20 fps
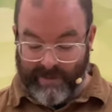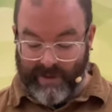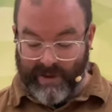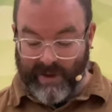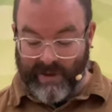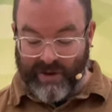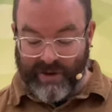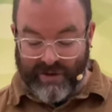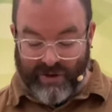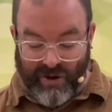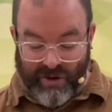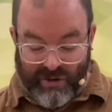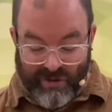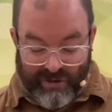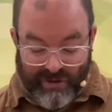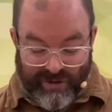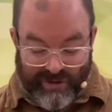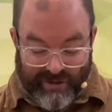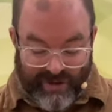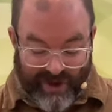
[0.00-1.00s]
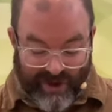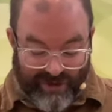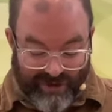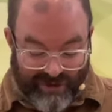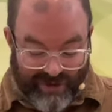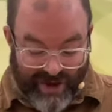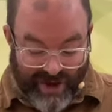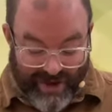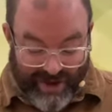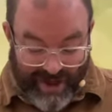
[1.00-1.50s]
They turned
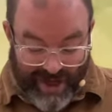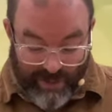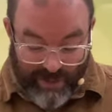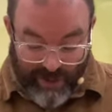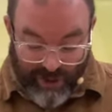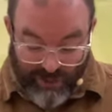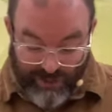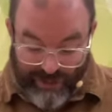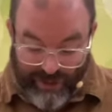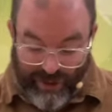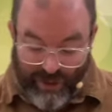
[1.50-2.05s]
this keeping of the